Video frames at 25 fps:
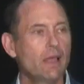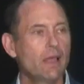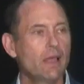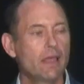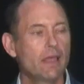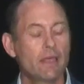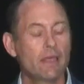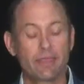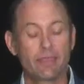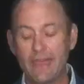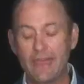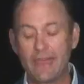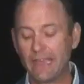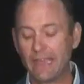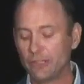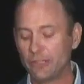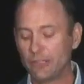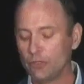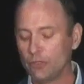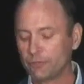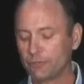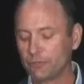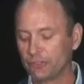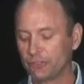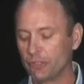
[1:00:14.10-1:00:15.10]
Thank you
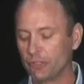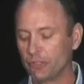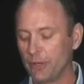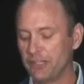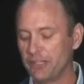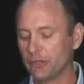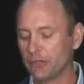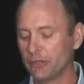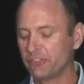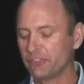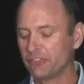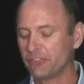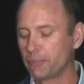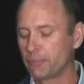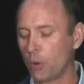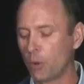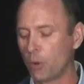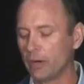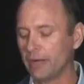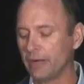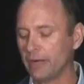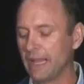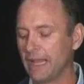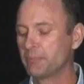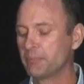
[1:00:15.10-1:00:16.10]
for showing your
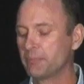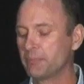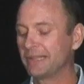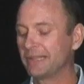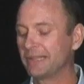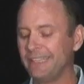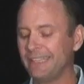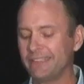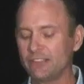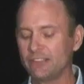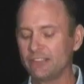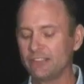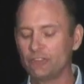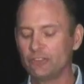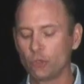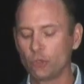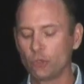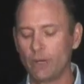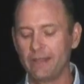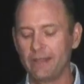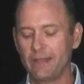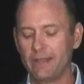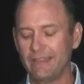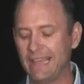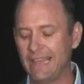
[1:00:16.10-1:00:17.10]
support, and please
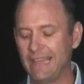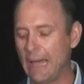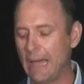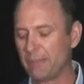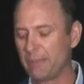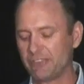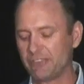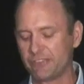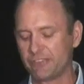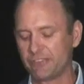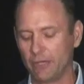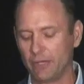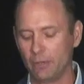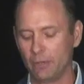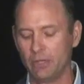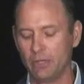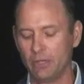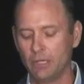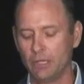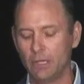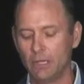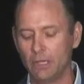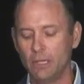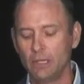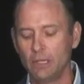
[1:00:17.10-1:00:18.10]
enjoy the episode
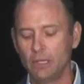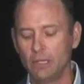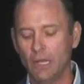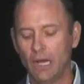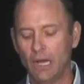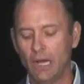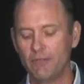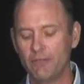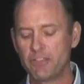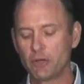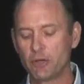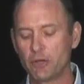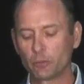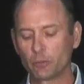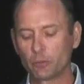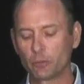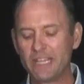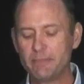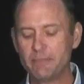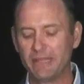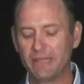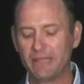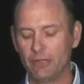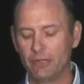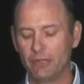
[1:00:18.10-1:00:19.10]
of The
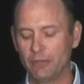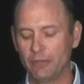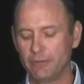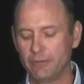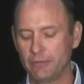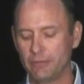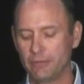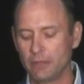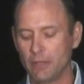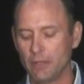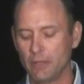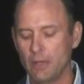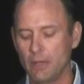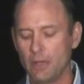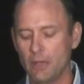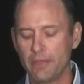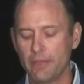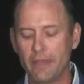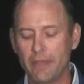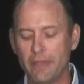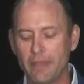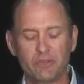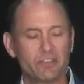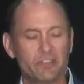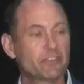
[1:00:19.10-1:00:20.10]
Rebuild
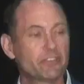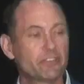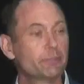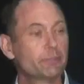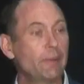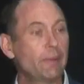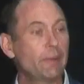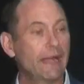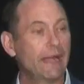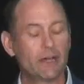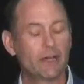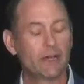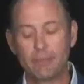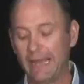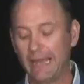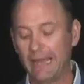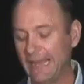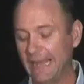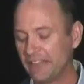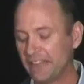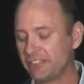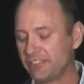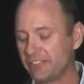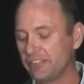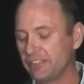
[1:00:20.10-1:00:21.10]
that was inspired by
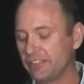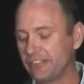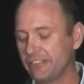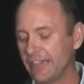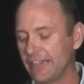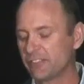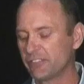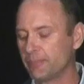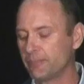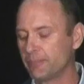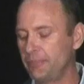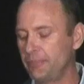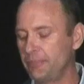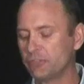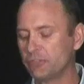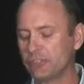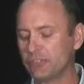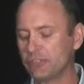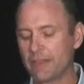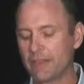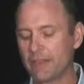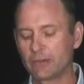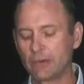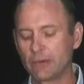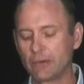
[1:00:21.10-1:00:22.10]
SCCF's Boots
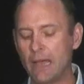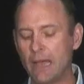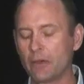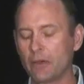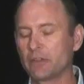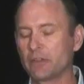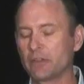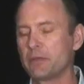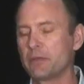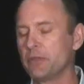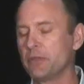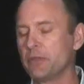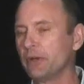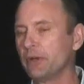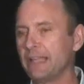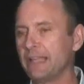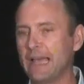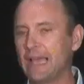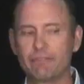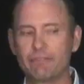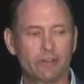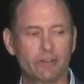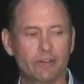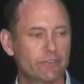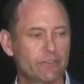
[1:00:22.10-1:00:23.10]
on the Ground community
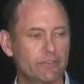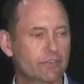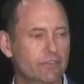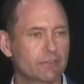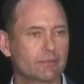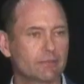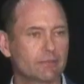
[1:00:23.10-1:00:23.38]
efforts.